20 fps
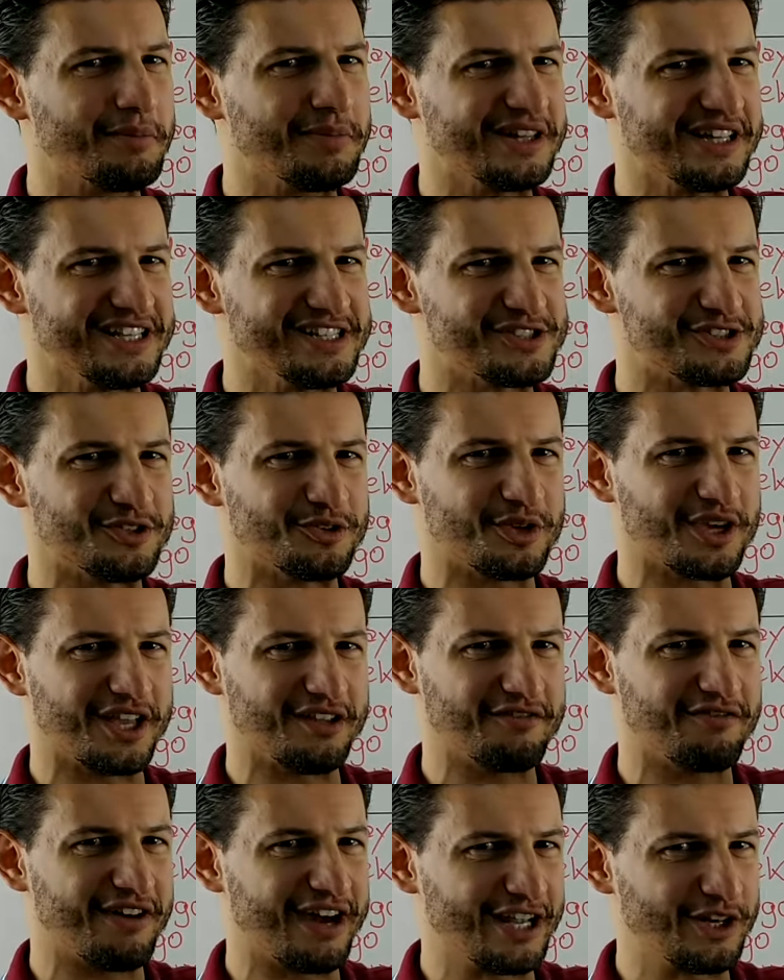list you
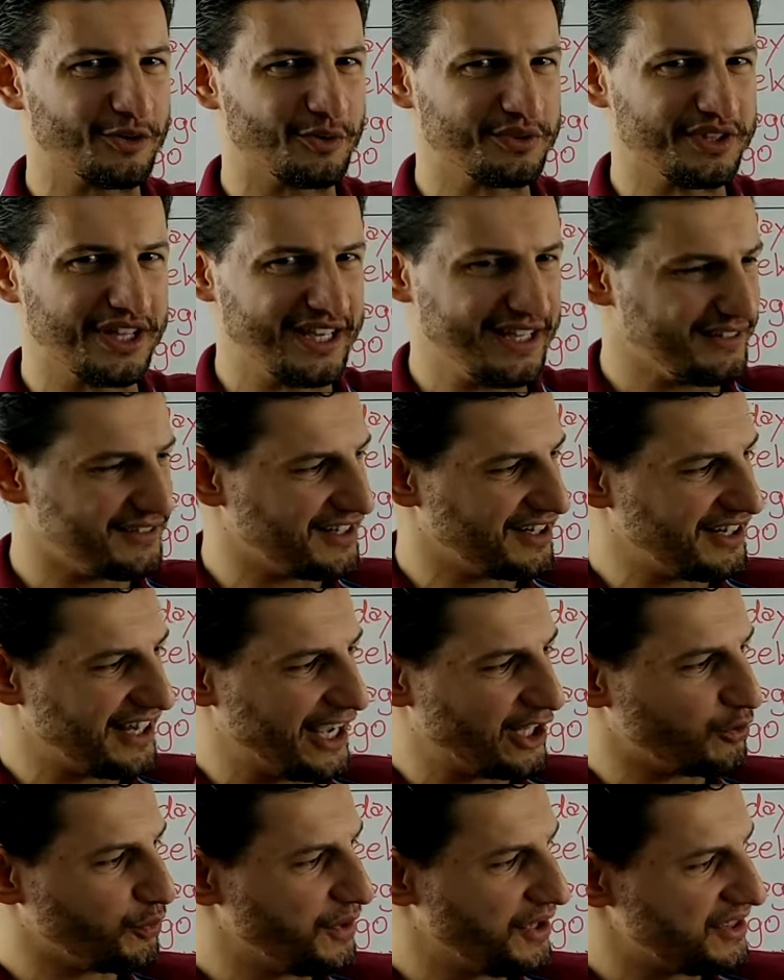can find on the
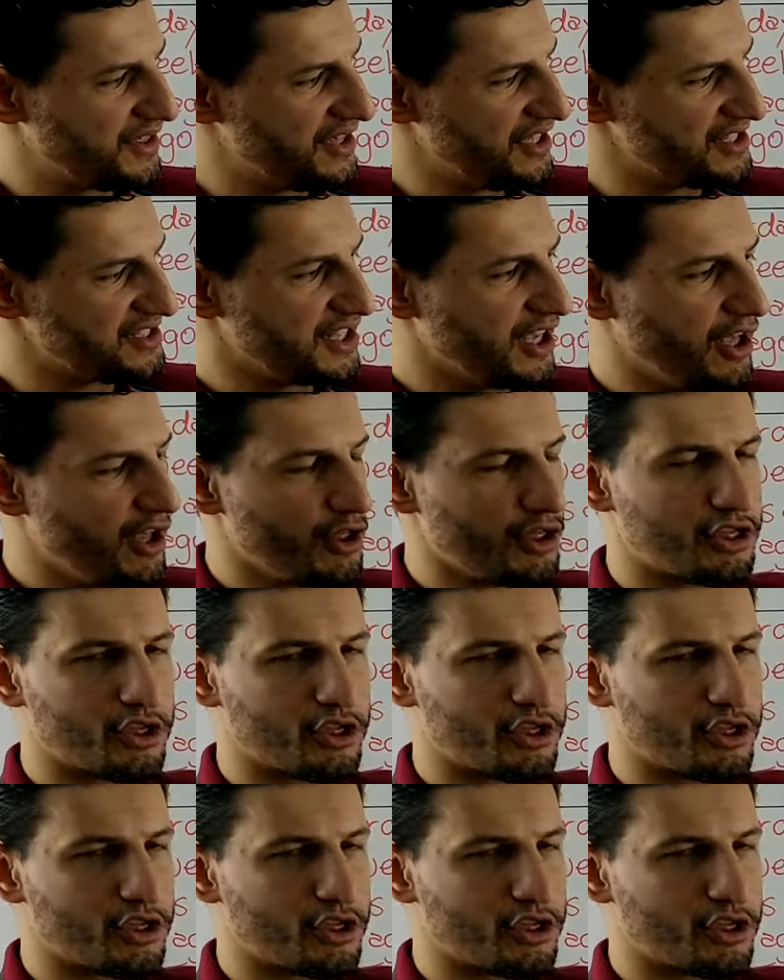internet with these